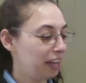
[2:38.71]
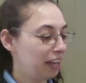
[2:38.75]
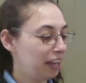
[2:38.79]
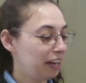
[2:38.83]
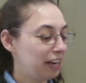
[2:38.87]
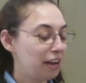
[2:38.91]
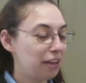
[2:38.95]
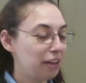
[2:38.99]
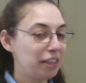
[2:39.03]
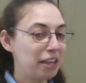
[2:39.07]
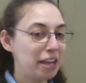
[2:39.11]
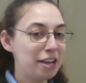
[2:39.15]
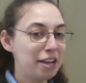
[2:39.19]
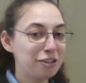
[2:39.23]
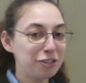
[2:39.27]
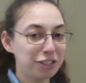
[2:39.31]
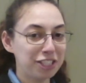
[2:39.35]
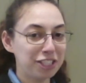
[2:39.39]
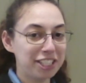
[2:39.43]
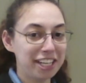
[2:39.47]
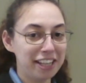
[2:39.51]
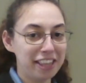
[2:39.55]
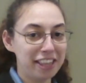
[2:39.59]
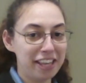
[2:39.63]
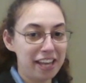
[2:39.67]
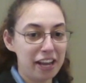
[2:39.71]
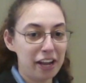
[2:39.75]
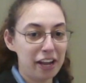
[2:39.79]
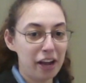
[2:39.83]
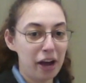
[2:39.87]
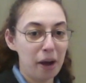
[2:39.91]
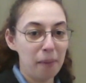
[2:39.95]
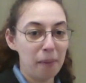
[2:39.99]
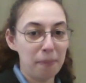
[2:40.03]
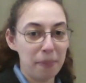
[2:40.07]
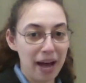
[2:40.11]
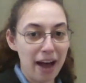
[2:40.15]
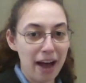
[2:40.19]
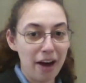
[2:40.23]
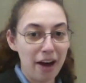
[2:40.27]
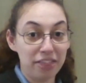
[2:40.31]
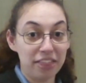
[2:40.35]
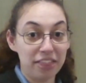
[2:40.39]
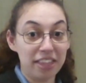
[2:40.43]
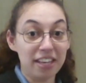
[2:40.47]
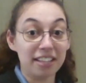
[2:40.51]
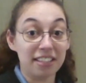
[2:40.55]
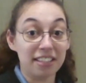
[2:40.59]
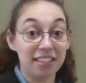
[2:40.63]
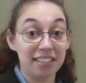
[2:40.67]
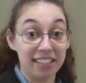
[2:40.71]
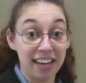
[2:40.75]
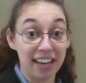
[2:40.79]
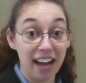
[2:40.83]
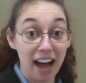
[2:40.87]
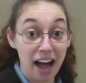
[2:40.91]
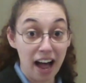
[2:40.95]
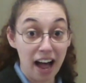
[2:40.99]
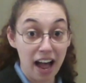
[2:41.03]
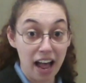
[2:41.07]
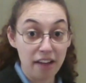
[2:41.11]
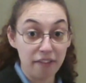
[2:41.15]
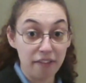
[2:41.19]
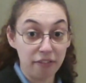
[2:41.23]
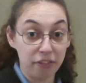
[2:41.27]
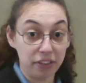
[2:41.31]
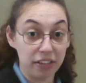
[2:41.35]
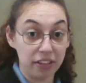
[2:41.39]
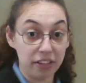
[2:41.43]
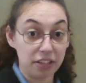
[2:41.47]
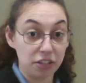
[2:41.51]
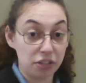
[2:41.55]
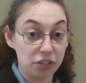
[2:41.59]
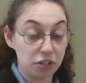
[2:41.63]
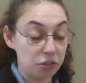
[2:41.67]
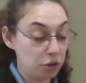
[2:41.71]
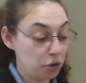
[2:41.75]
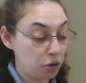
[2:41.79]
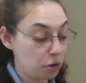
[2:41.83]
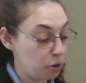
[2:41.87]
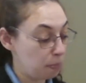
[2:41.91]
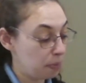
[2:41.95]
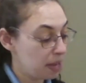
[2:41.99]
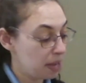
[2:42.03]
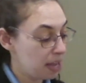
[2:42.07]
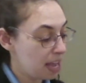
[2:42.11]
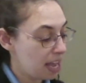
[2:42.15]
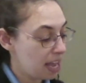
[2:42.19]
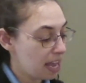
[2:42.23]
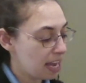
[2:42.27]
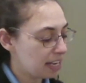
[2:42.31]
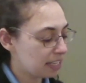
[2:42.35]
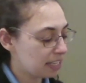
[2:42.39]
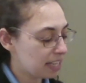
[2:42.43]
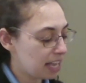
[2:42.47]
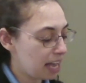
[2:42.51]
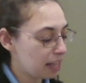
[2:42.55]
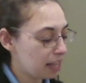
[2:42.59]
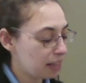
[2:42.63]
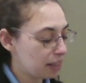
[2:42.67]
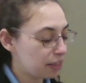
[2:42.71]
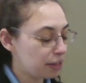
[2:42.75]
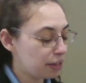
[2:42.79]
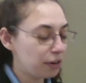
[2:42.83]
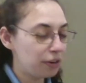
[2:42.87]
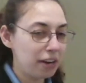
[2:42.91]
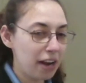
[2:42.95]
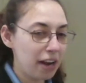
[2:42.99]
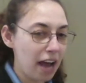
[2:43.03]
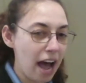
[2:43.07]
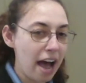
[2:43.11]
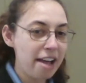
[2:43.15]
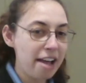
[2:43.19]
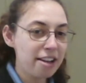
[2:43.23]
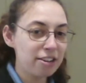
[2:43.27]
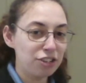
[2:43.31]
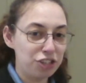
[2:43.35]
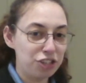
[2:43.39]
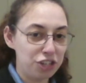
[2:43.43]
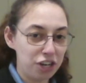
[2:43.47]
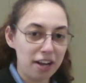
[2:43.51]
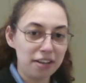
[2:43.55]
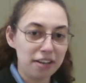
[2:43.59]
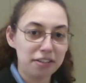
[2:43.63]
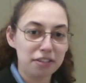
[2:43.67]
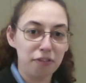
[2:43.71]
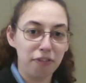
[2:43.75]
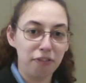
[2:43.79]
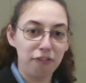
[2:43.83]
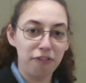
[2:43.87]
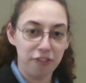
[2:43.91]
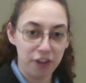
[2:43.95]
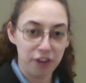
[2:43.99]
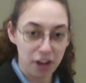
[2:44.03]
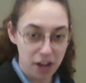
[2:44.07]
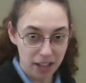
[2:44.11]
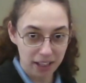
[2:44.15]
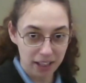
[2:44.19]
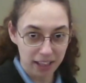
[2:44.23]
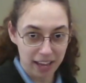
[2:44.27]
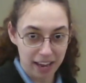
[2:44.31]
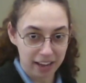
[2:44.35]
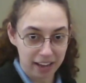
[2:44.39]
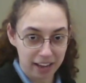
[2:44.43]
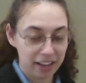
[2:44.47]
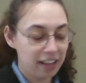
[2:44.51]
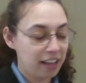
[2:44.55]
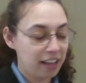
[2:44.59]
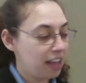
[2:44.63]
Now, the interesting thing about this dive or this stoop is that they're not just falling.